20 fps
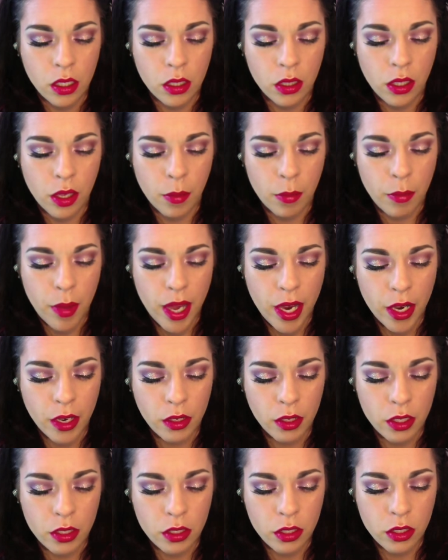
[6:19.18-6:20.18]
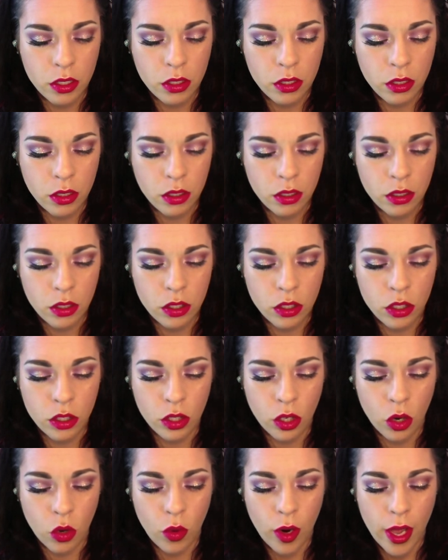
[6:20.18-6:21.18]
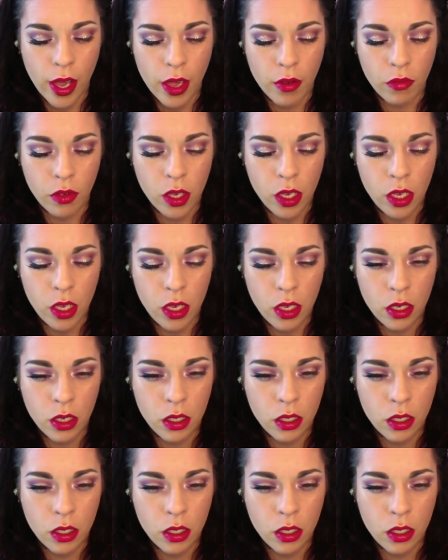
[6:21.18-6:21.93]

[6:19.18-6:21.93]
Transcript: that band is so heavy